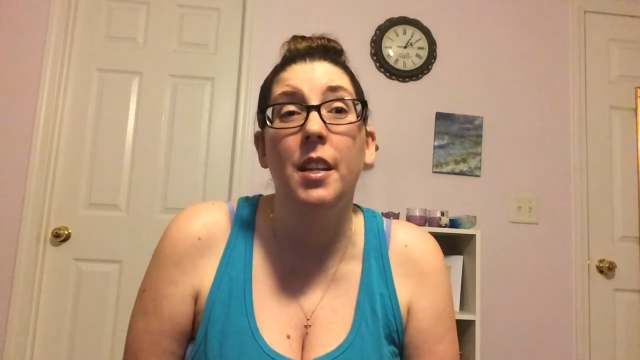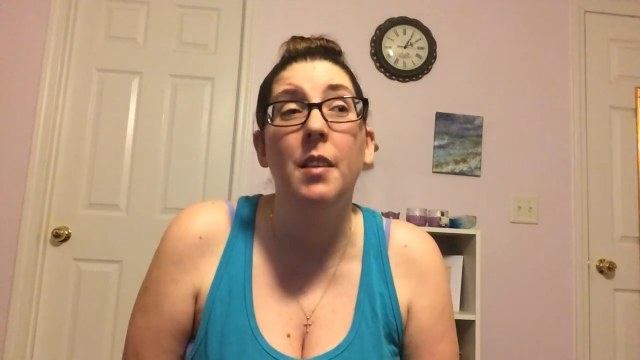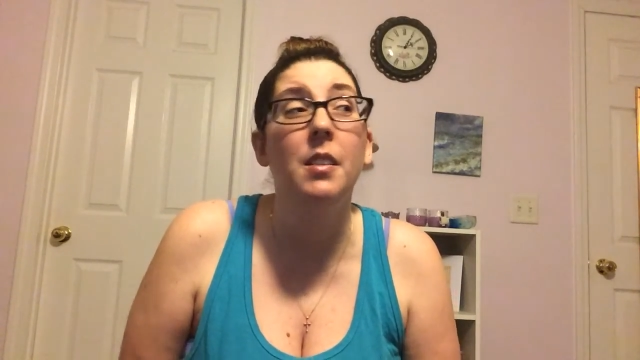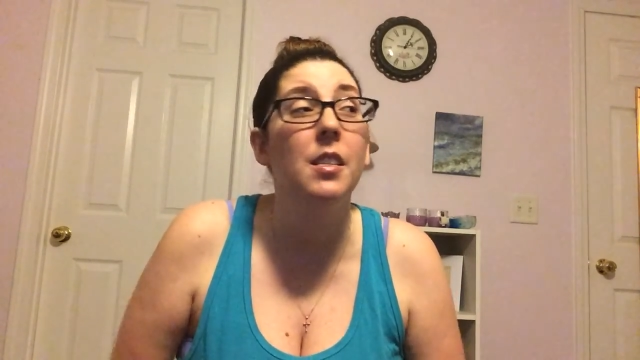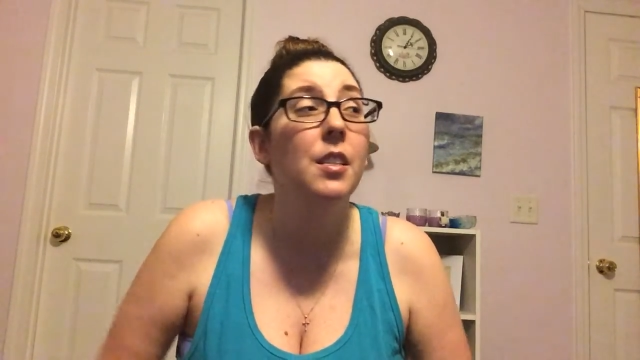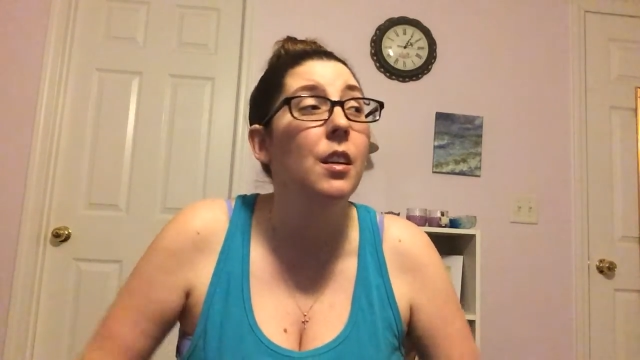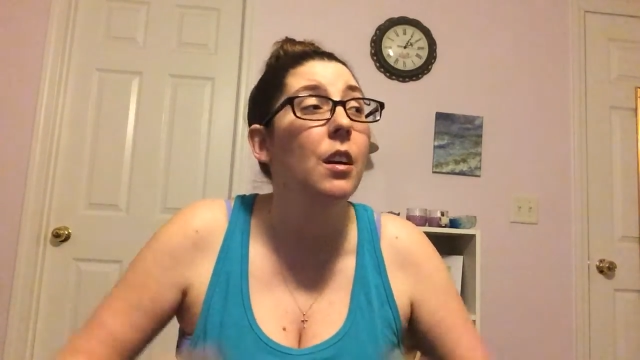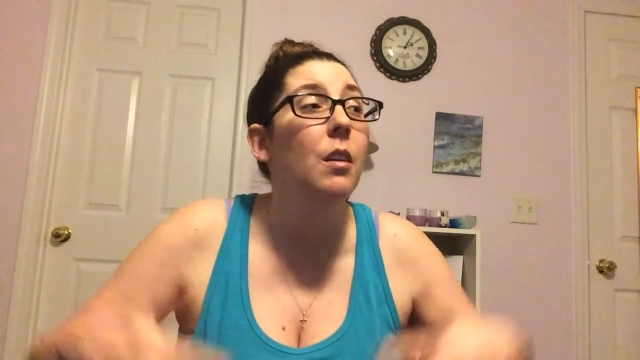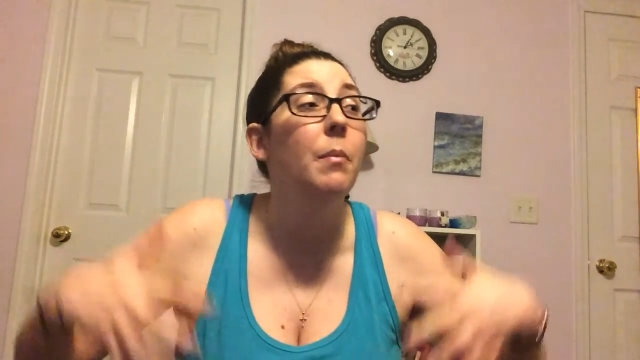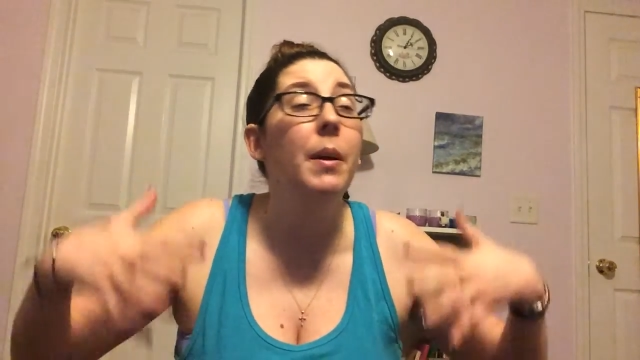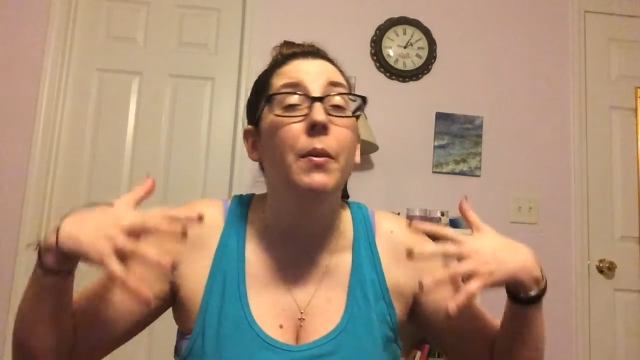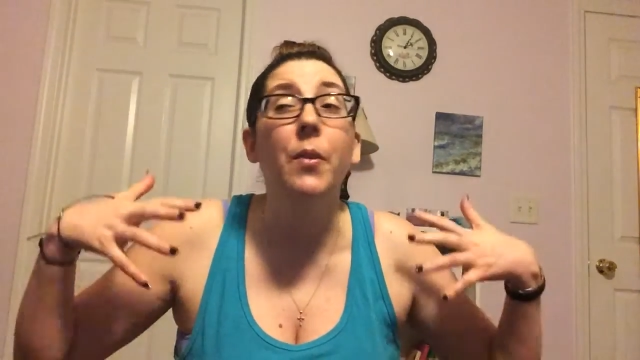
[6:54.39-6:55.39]
and I
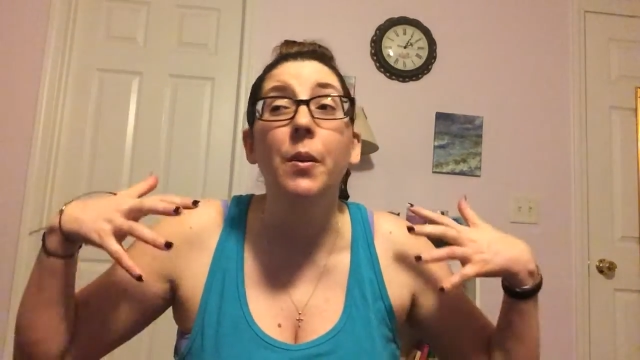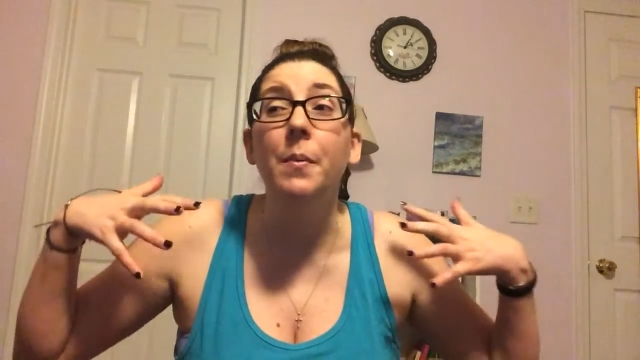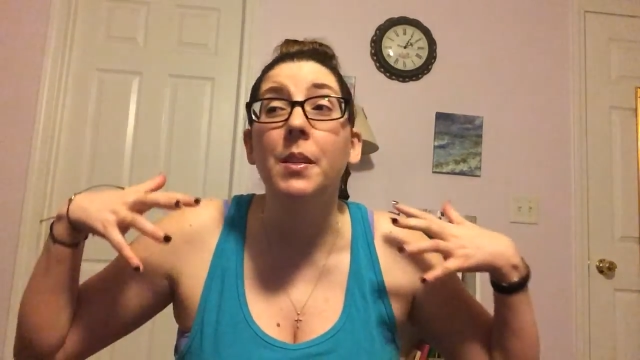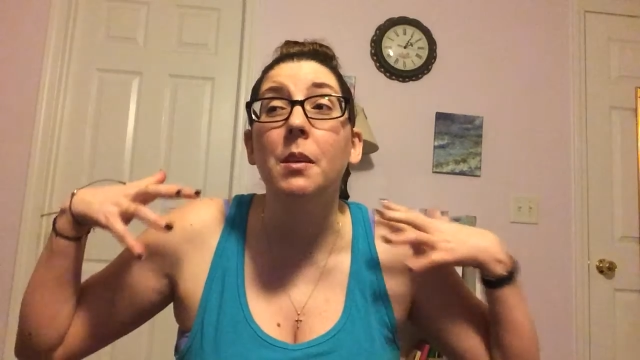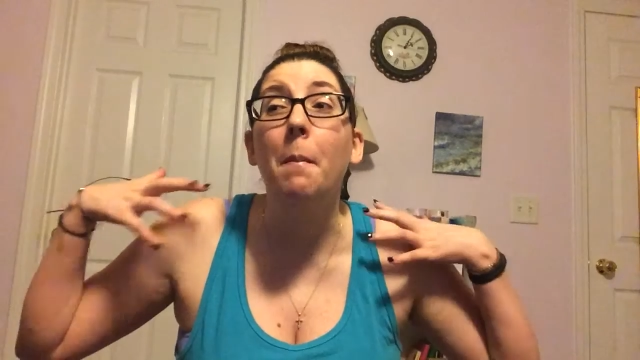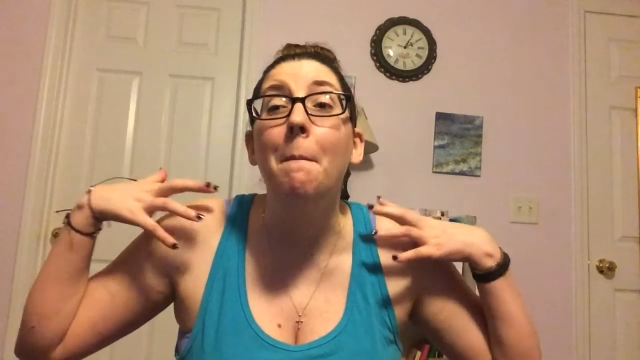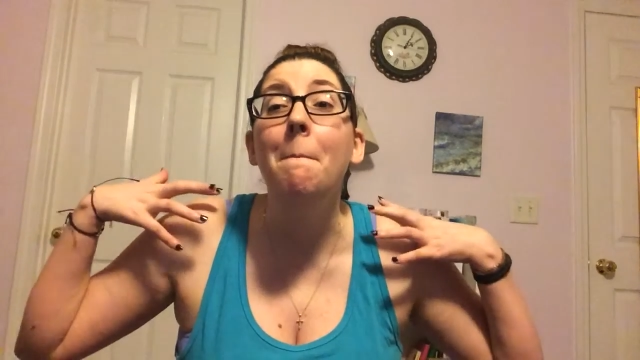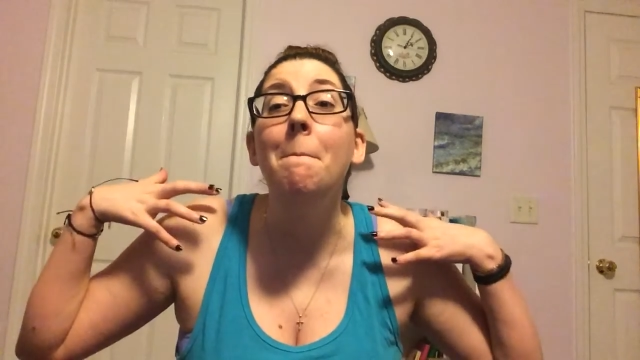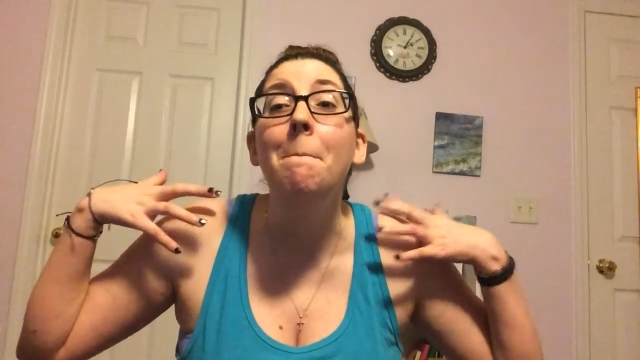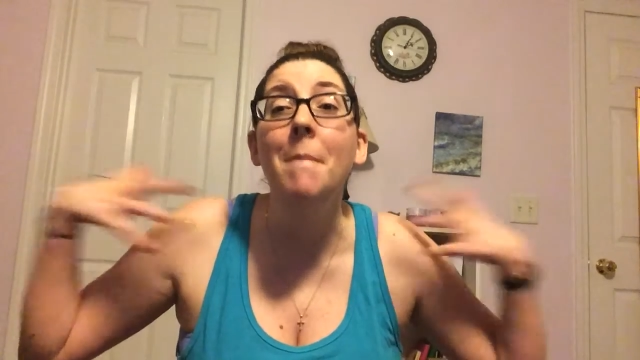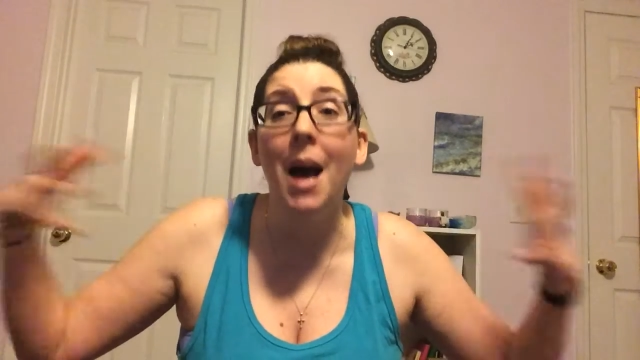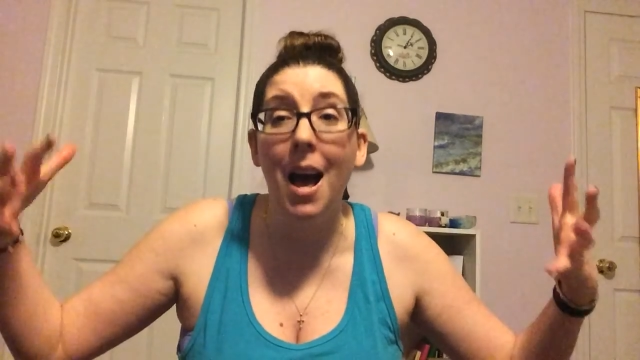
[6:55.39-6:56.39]
still, my room is a
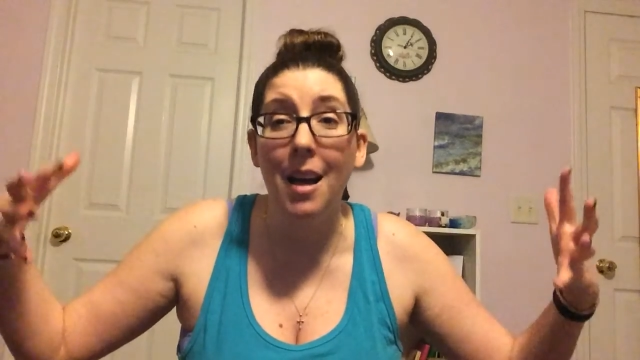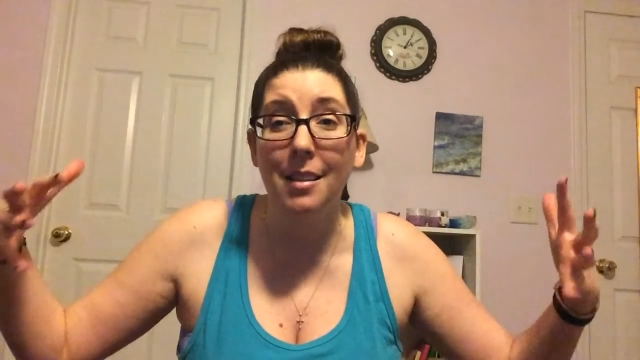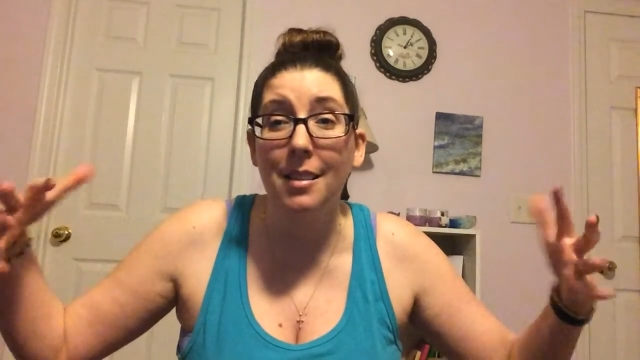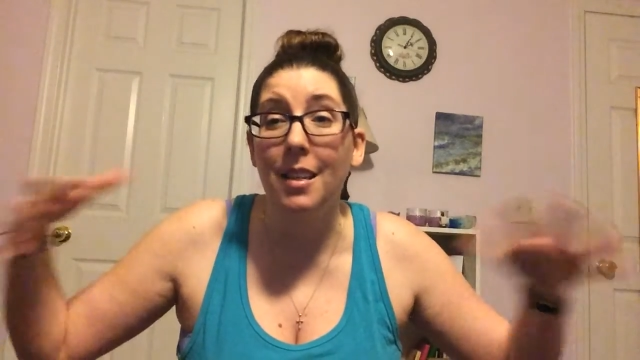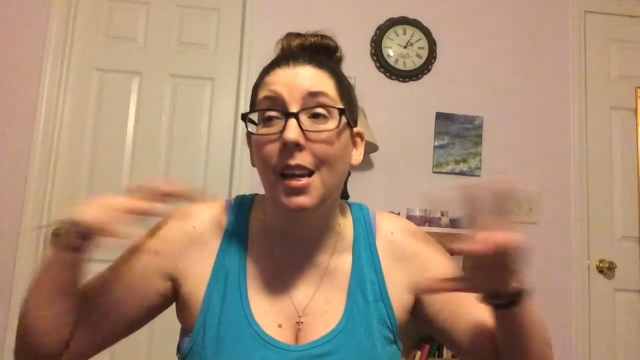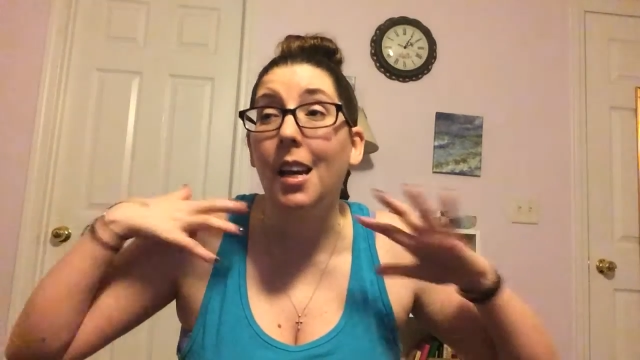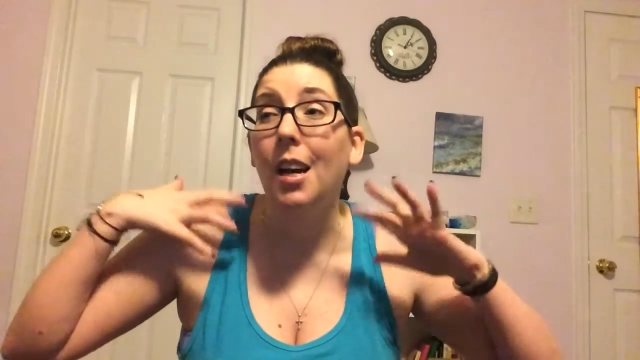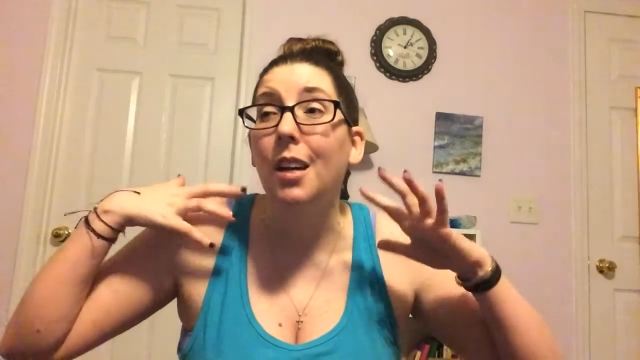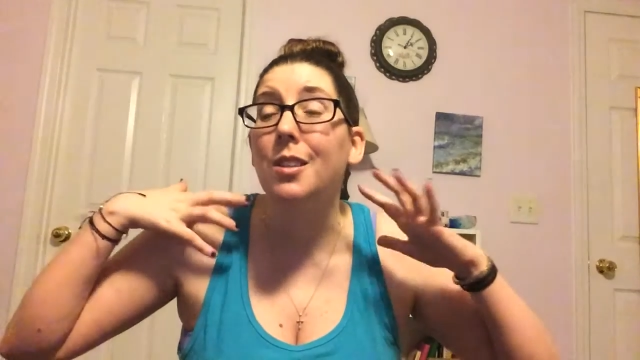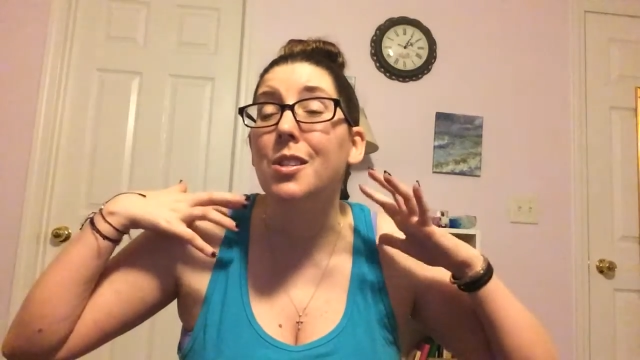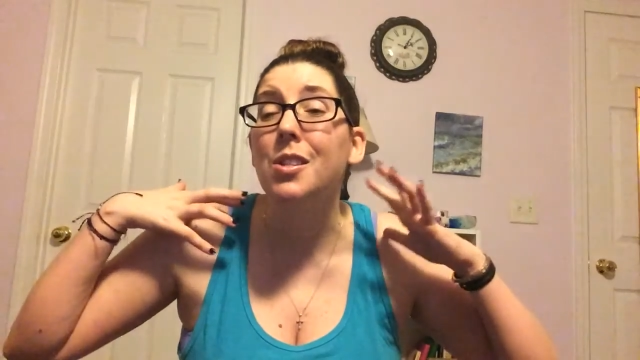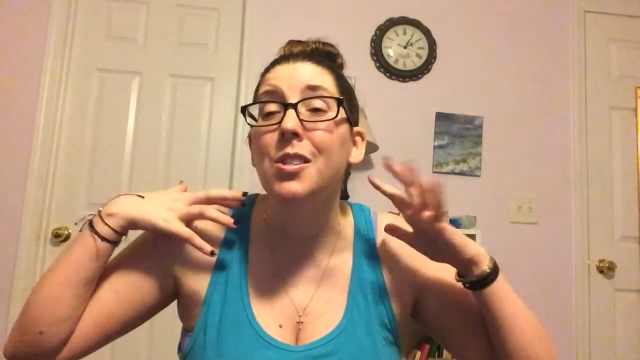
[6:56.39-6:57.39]
mess, like
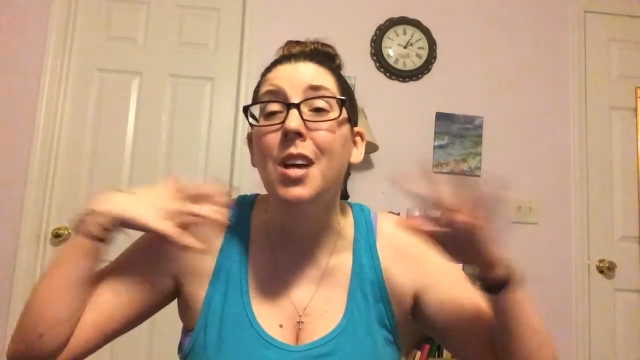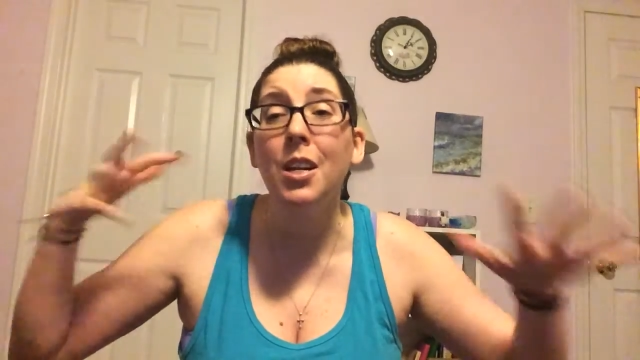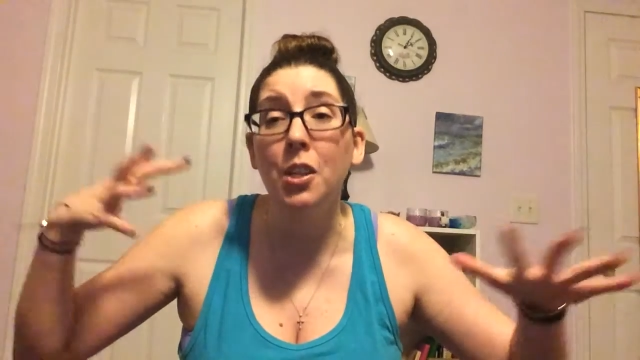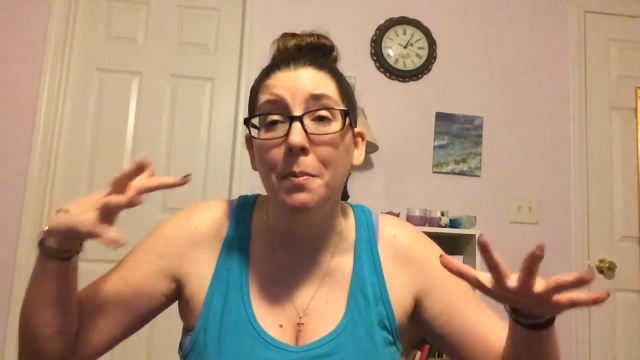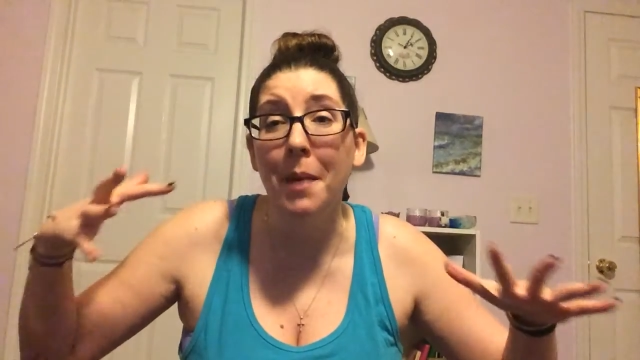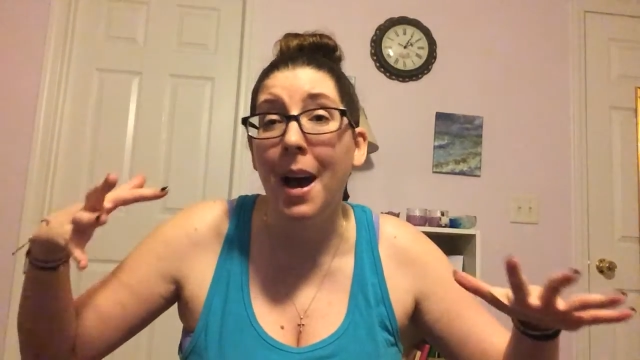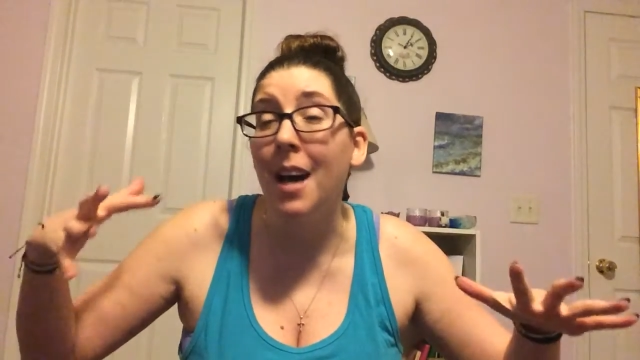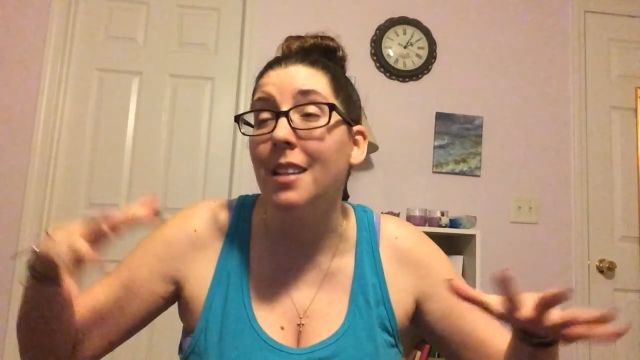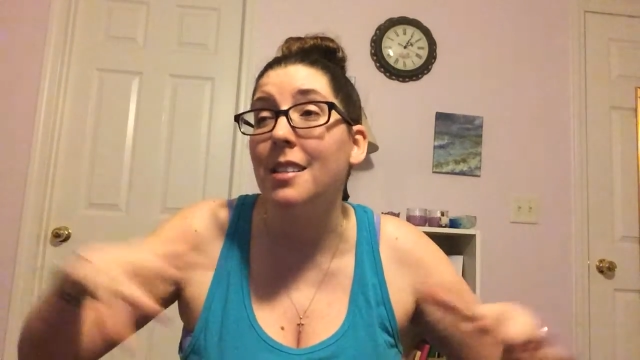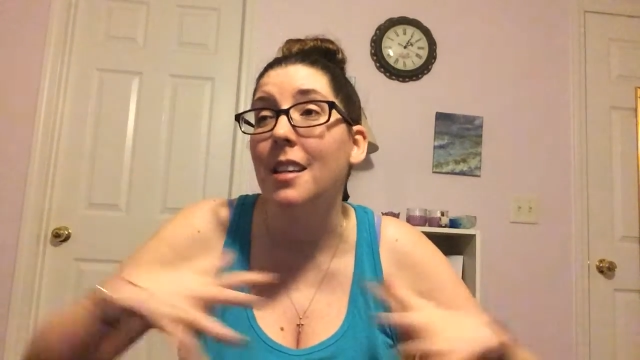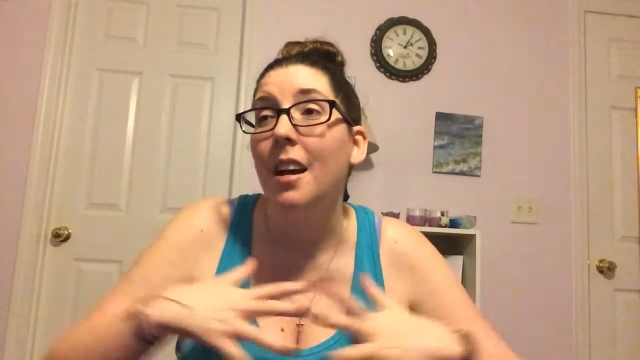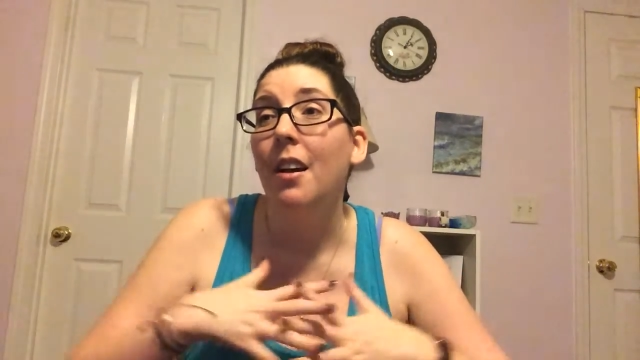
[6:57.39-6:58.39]
such a mess